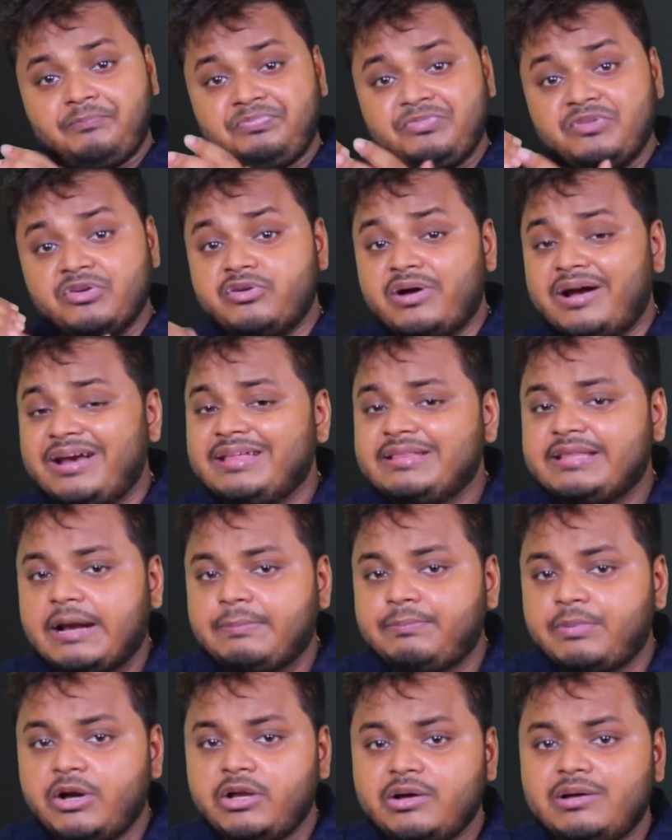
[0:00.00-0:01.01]
running
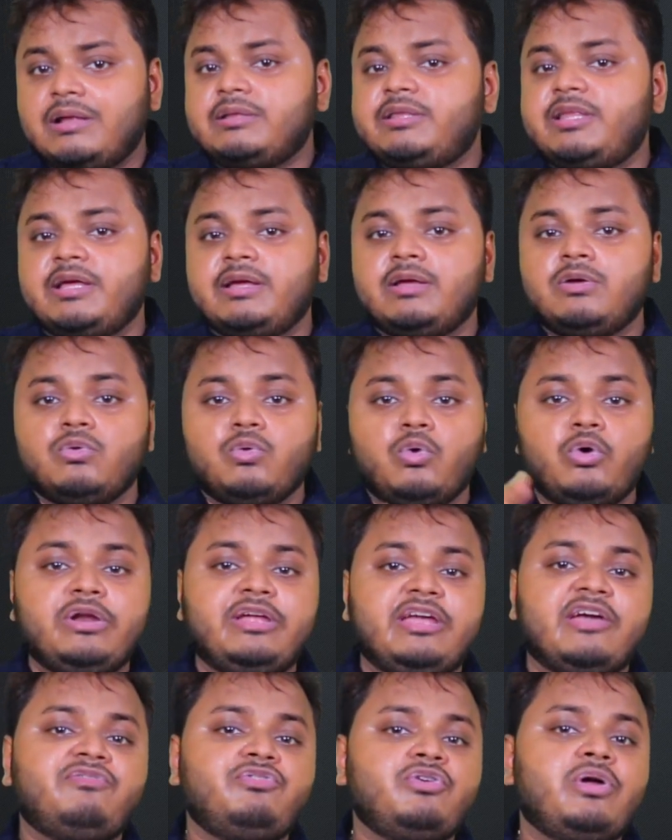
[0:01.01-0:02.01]
that particular thing would
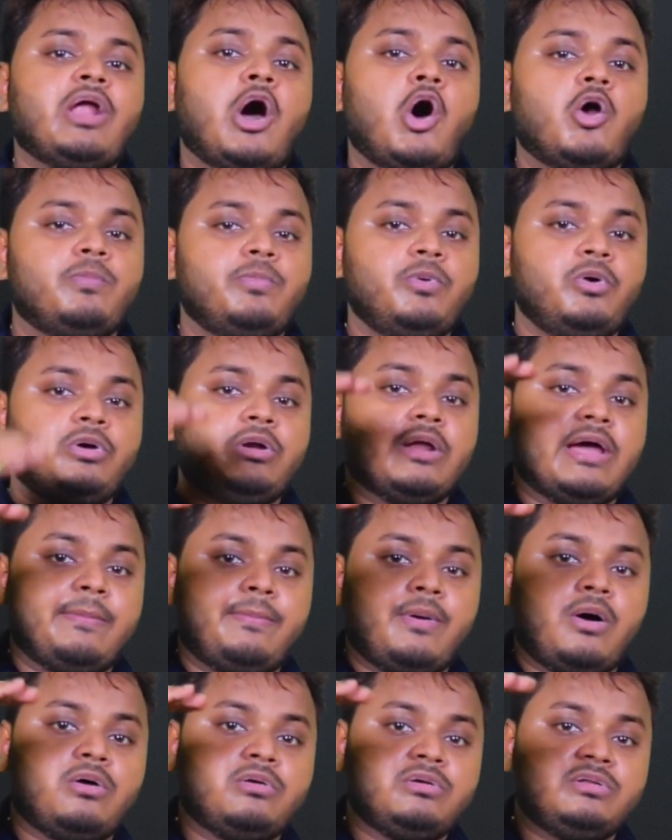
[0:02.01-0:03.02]
give you an output
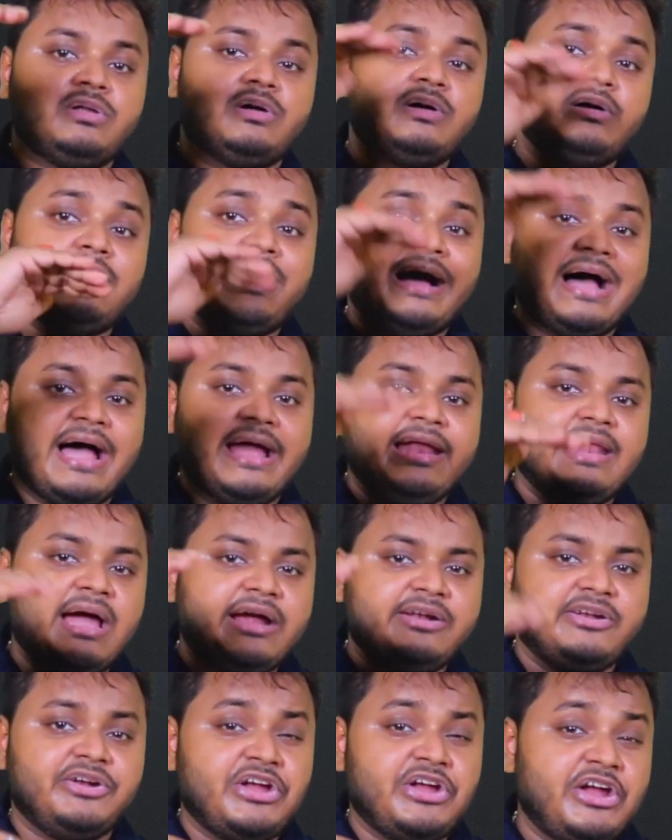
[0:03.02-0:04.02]
about the
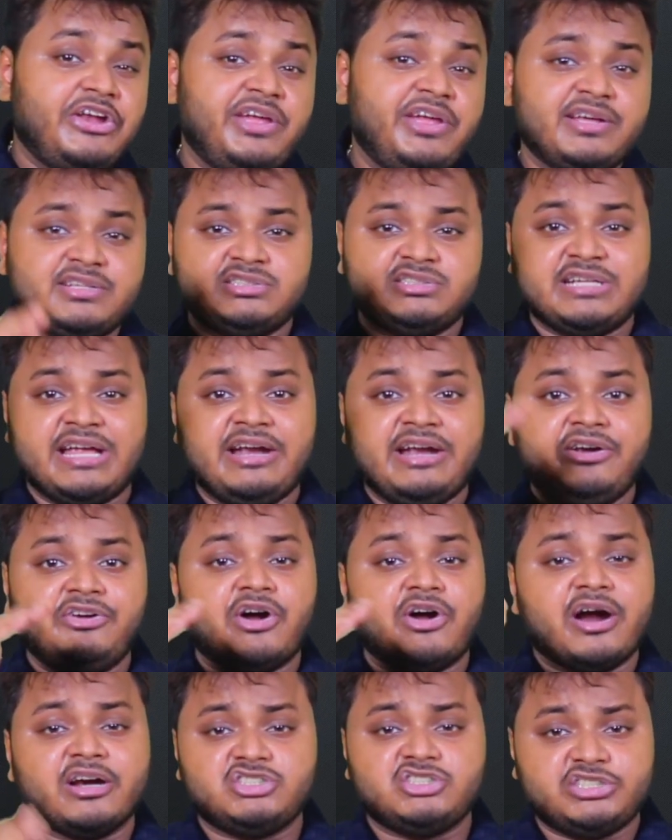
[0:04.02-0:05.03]
highlighted areas in
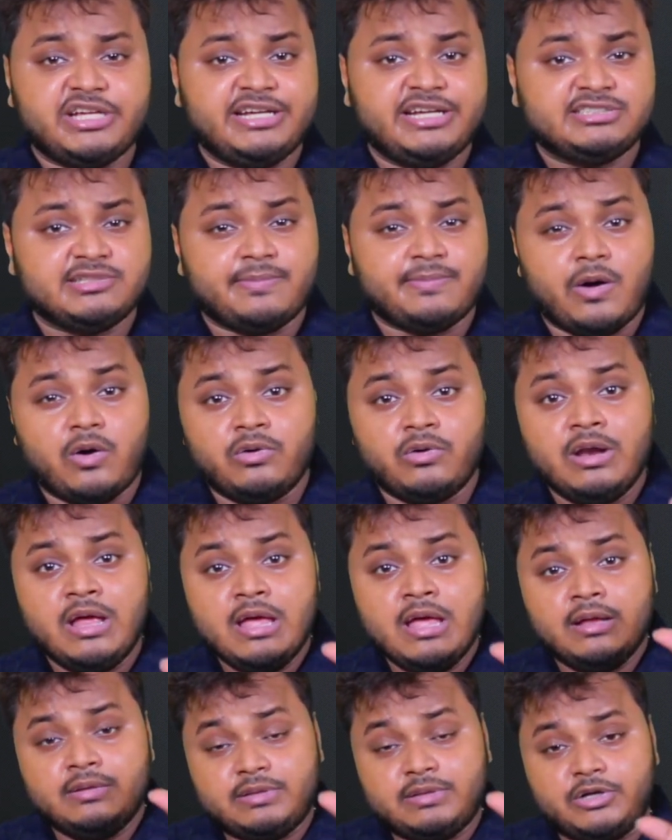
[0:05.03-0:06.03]
dark shades, about
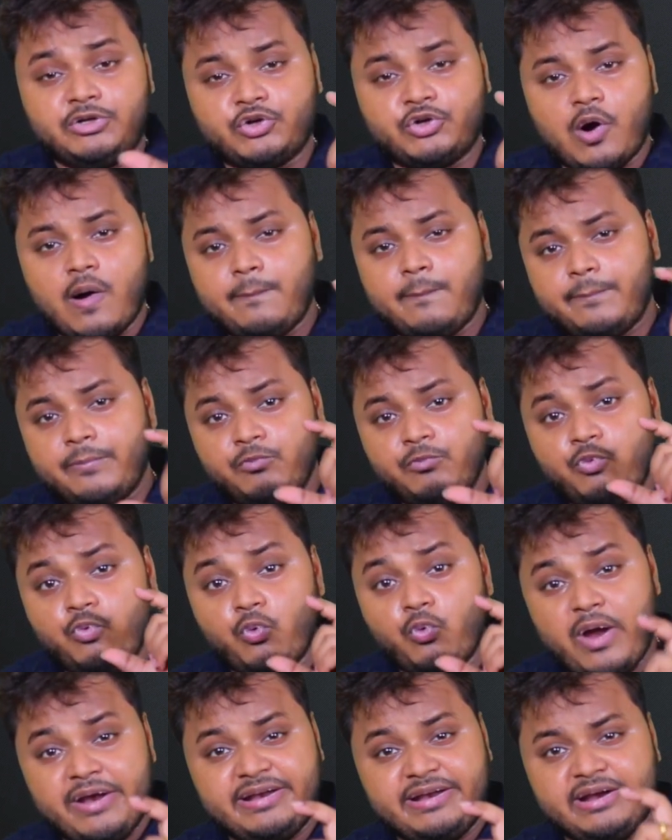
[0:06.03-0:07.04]
the top
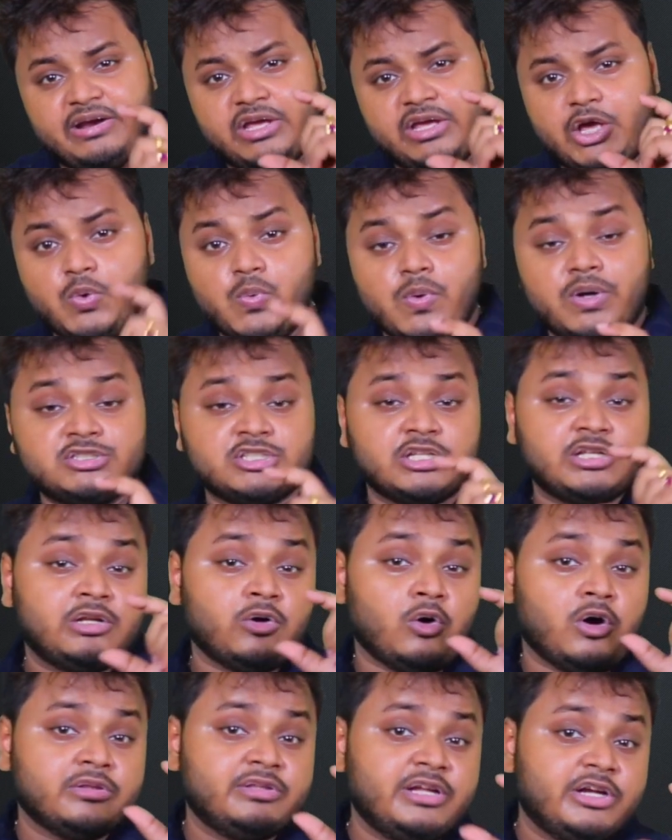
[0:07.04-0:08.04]
weighted keywords
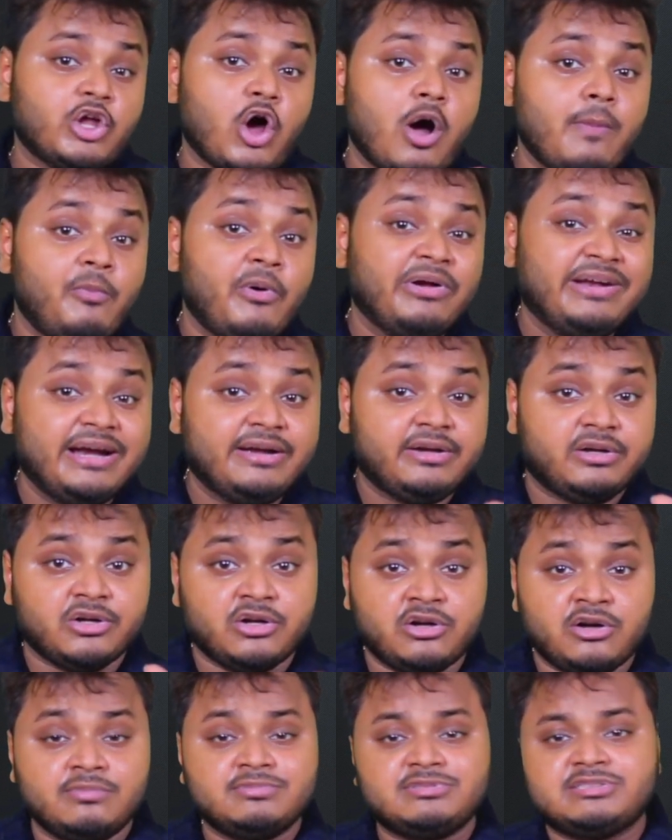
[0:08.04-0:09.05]
or the top weighted
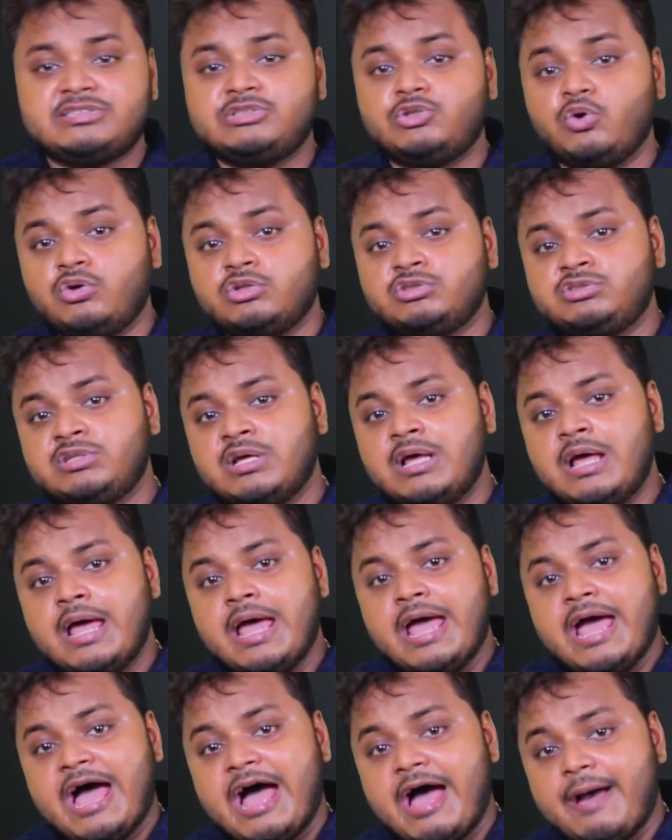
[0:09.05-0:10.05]
terms those
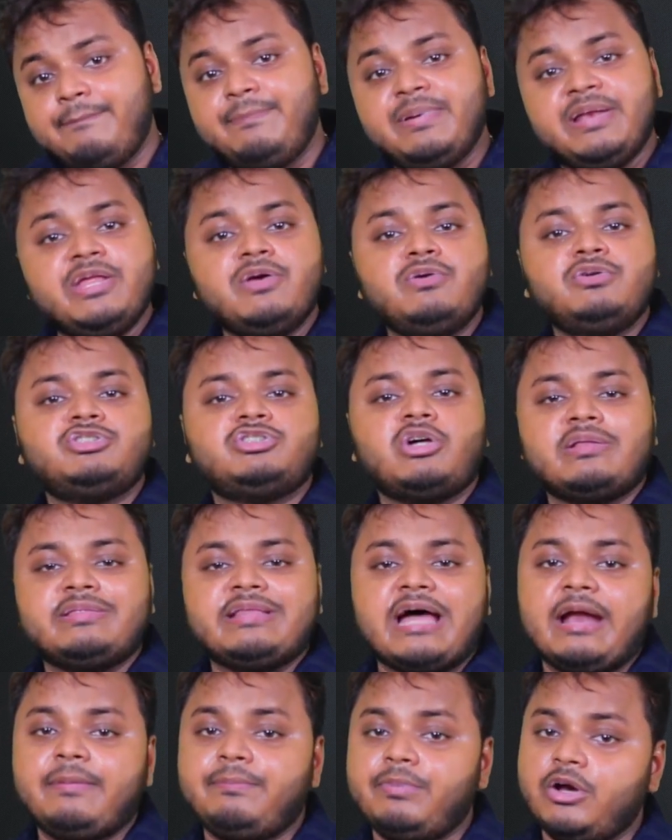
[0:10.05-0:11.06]
have been used on
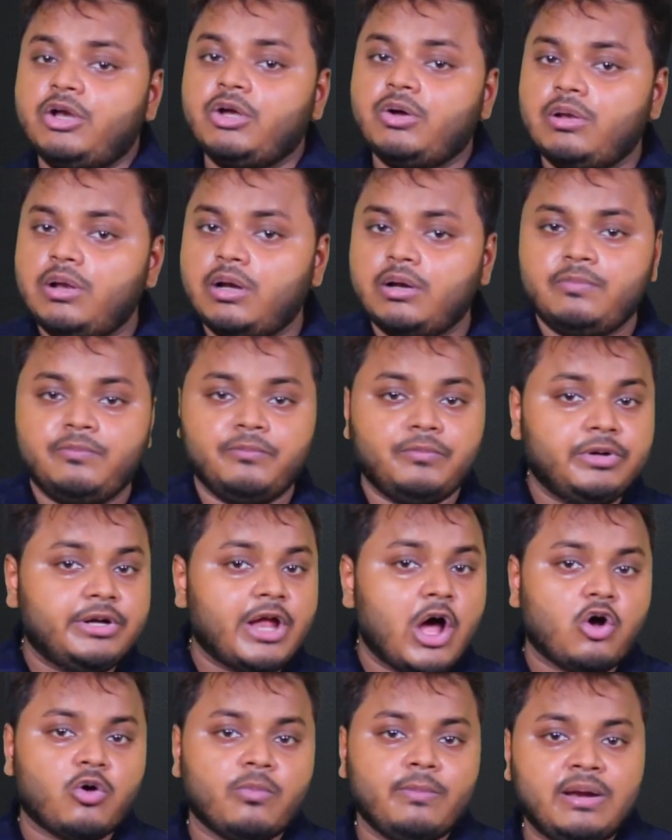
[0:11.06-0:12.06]
that particular
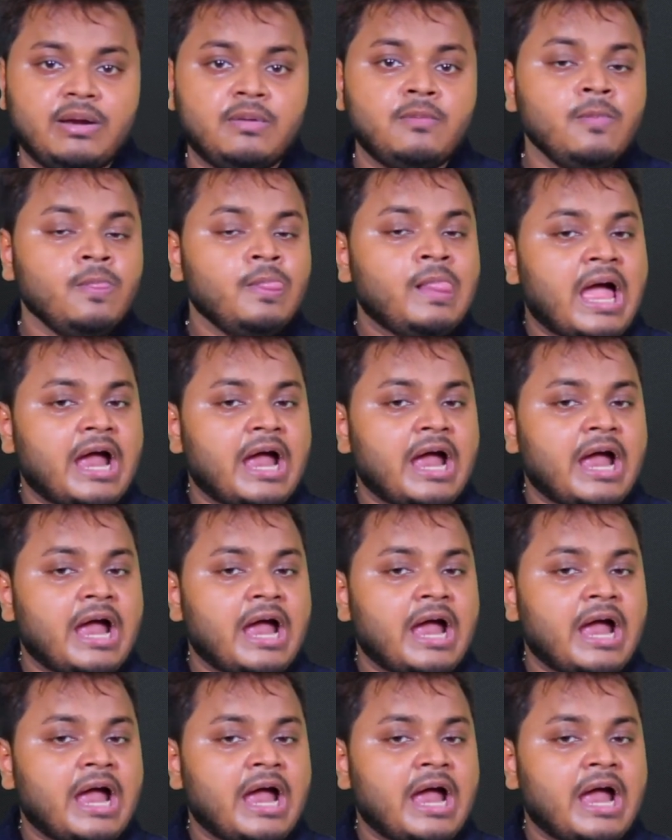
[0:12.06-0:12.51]
document.